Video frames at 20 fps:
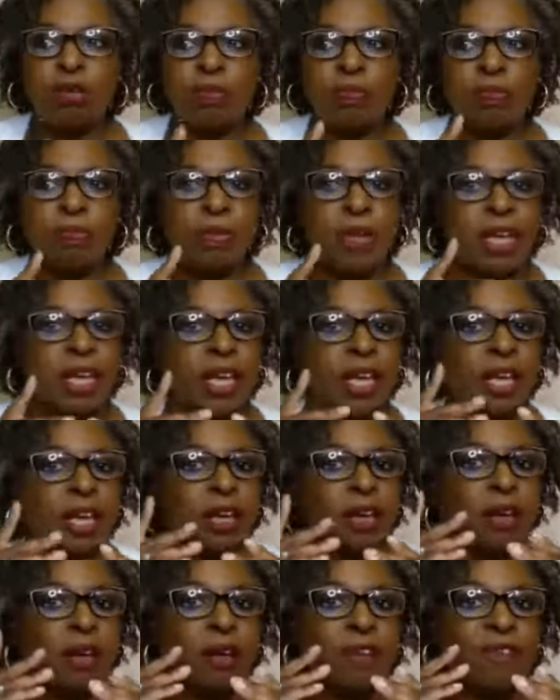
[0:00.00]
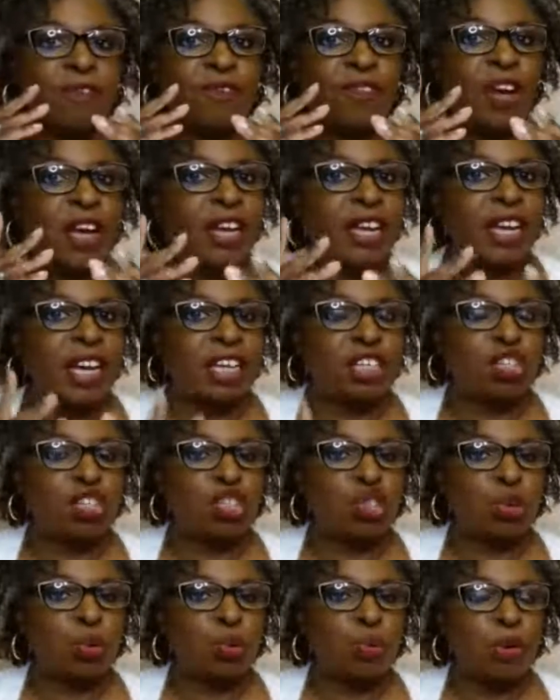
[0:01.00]
could be
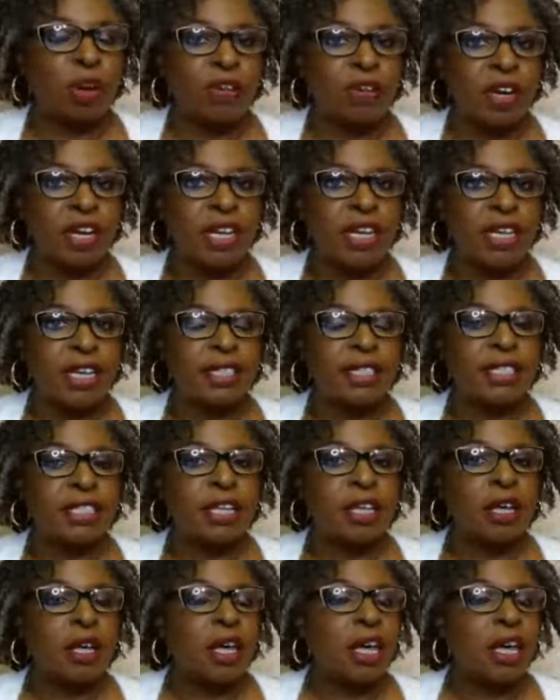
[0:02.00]
financial worries.